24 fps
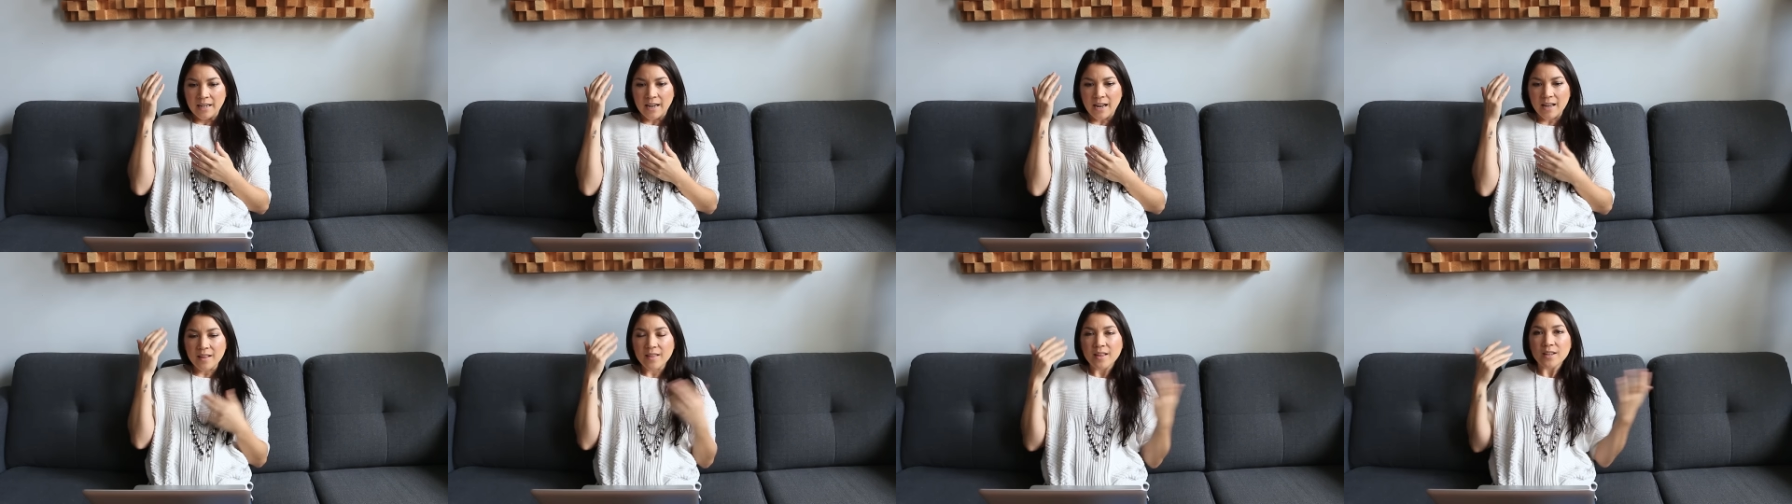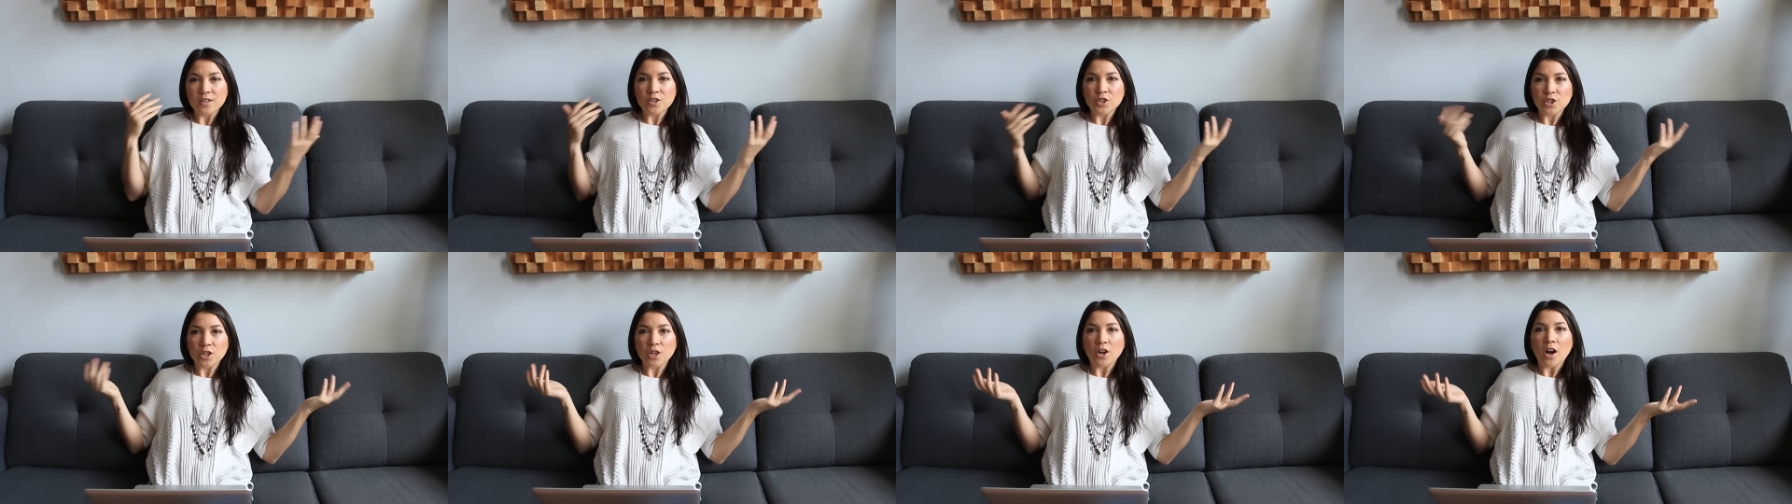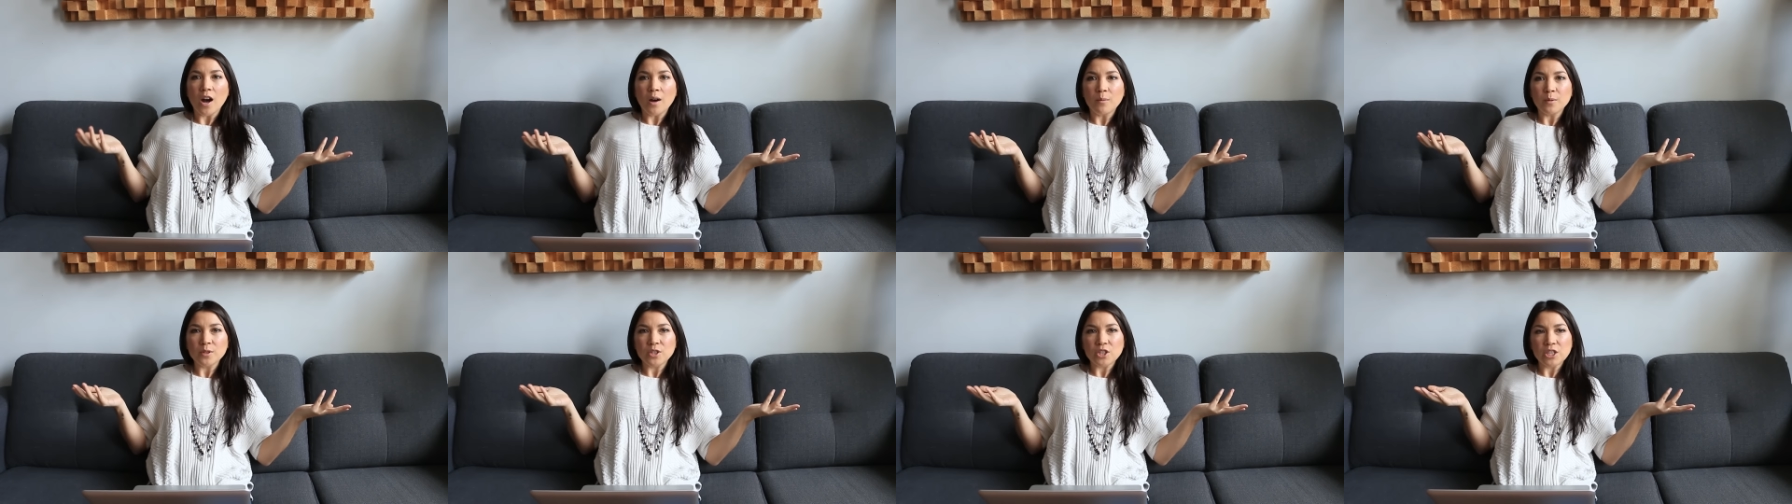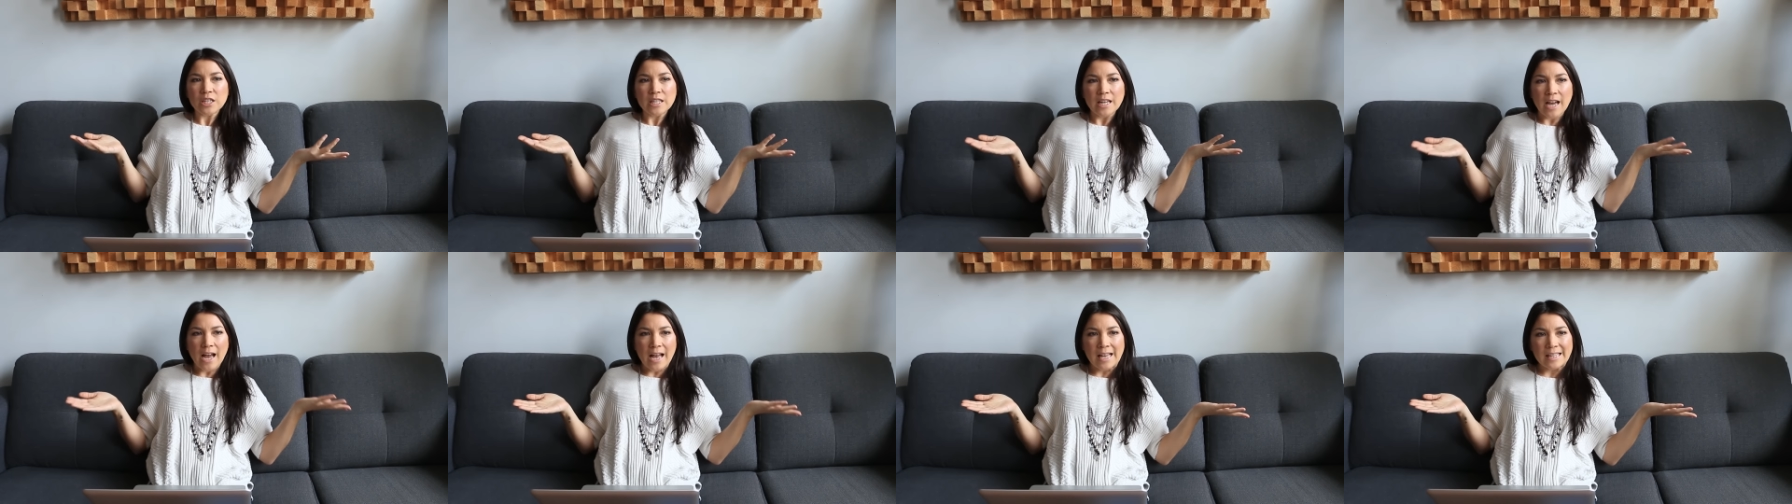And then she got what
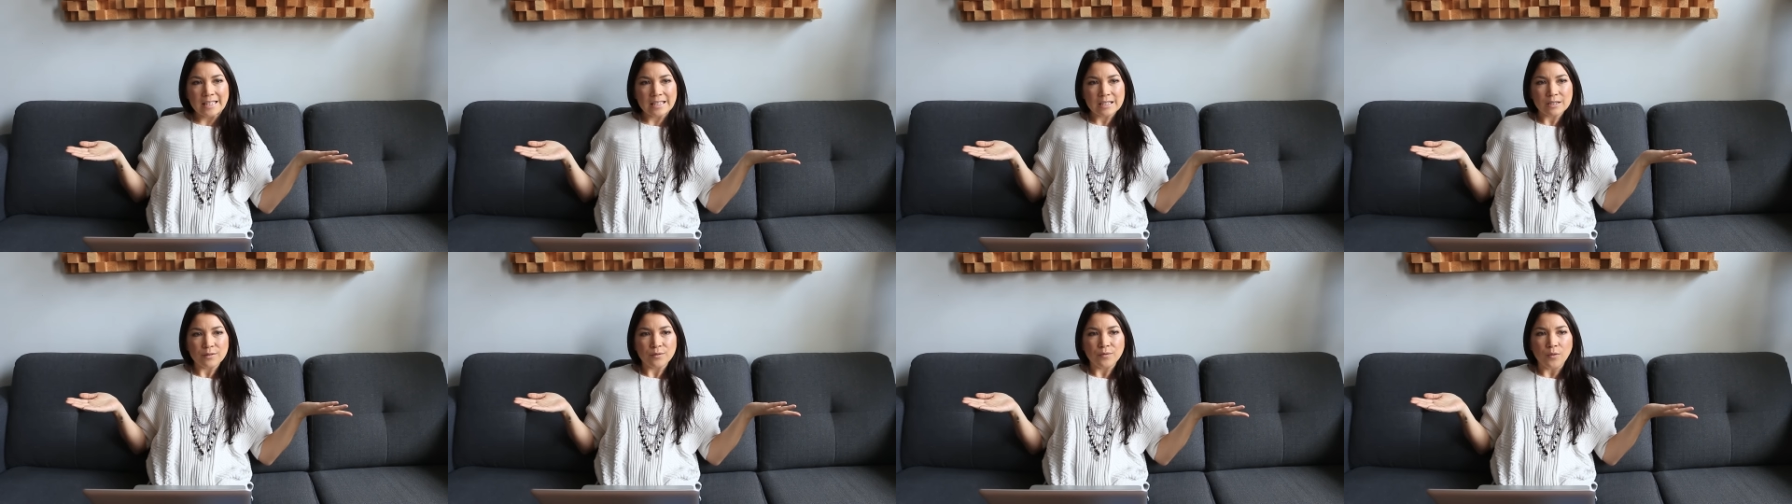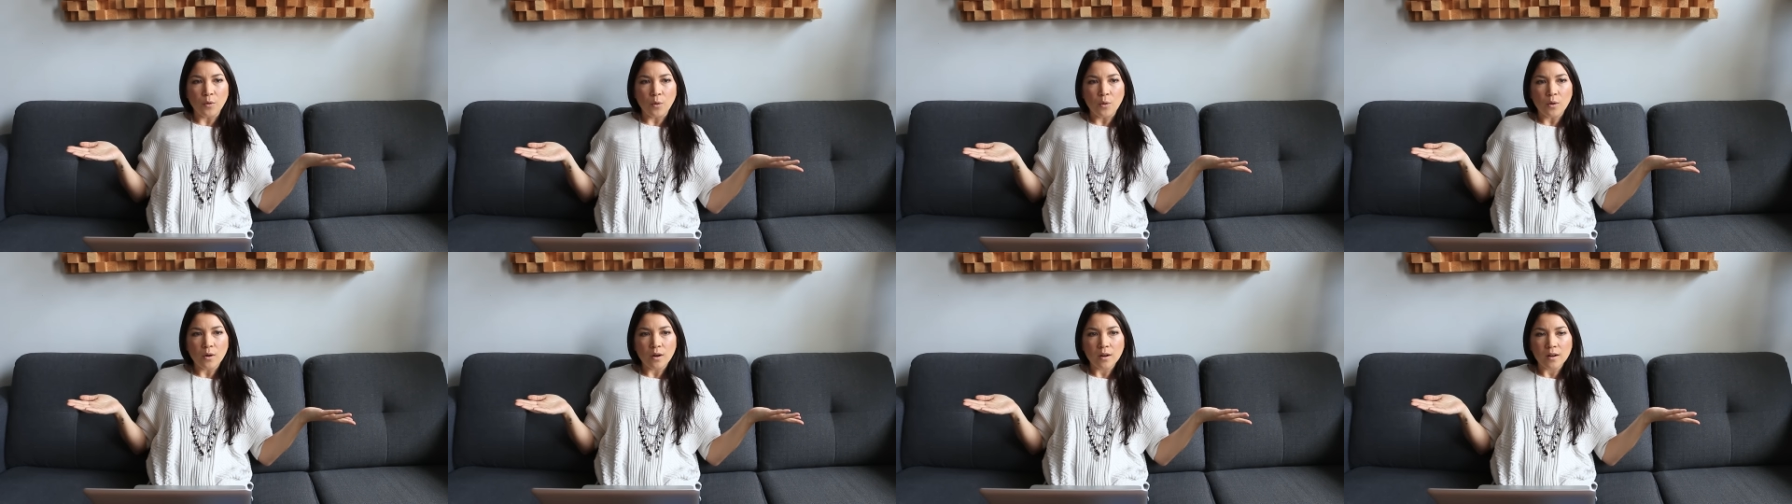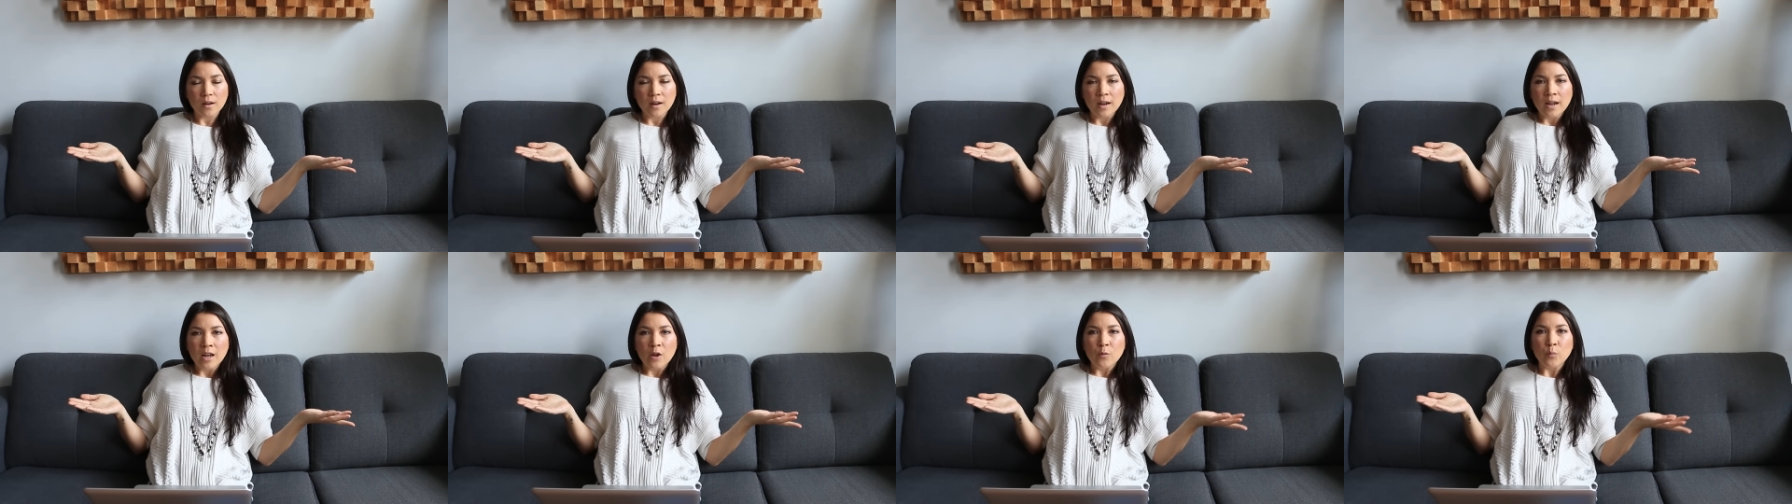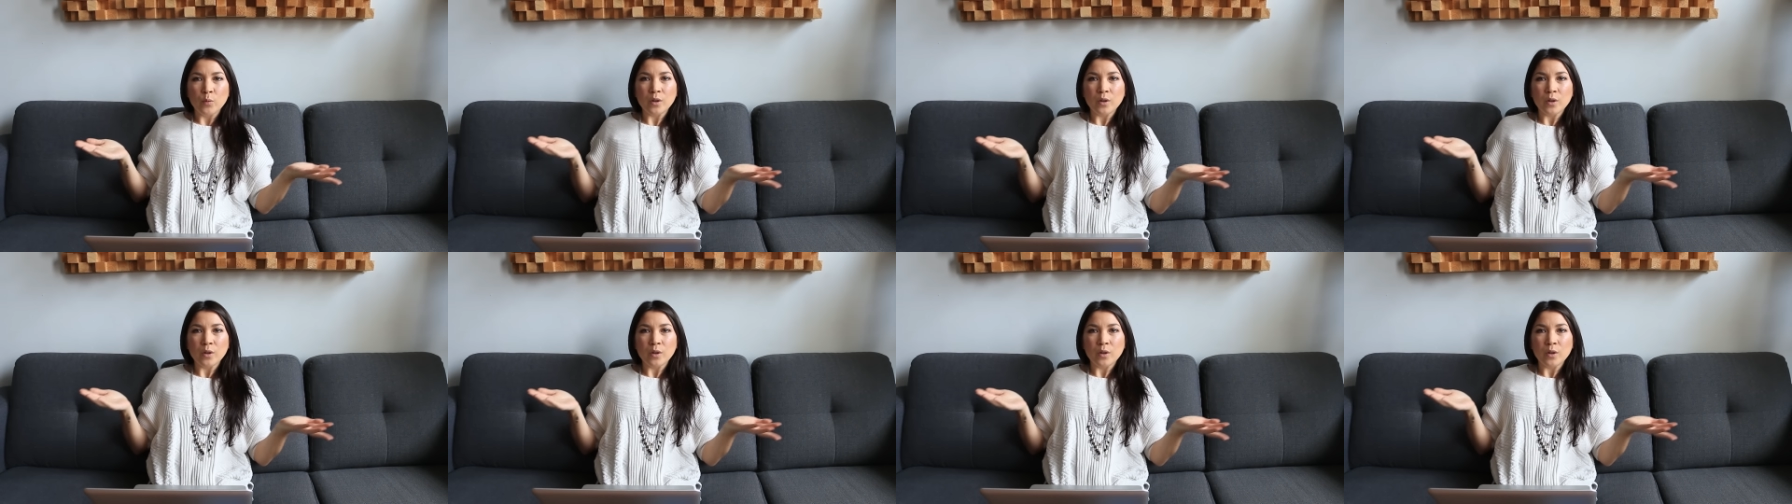she asked for,